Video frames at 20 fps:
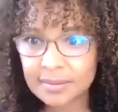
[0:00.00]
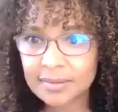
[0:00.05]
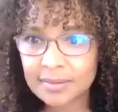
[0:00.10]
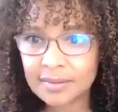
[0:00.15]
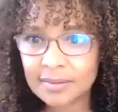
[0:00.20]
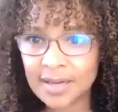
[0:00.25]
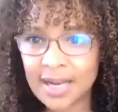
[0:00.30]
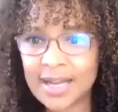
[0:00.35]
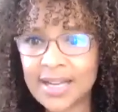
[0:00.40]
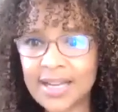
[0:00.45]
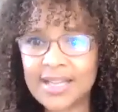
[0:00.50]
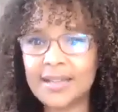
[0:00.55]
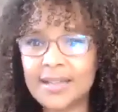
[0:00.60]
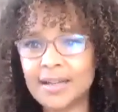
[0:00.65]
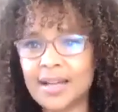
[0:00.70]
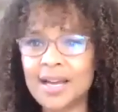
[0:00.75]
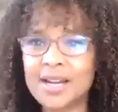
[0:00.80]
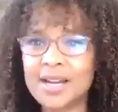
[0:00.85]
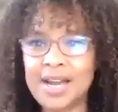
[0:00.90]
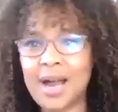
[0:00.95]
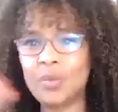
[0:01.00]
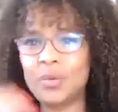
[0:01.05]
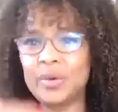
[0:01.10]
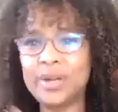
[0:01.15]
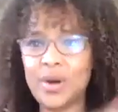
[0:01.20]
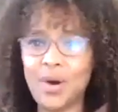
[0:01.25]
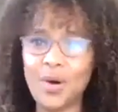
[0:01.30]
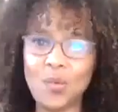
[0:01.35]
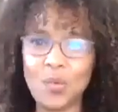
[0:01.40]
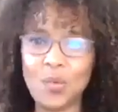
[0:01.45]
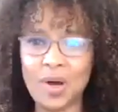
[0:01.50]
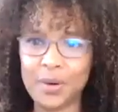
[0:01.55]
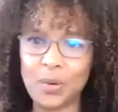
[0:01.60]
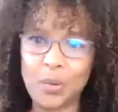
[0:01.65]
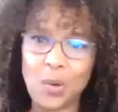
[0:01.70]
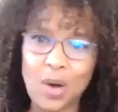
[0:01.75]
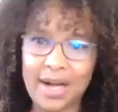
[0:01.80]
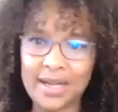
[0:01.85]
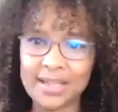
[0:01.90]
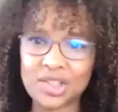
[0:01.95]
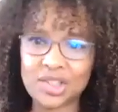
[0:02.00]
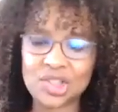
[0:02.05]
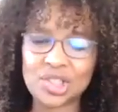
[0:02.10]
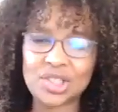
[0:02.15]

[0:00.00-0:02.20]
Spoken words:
Right? And now we don't want to watch.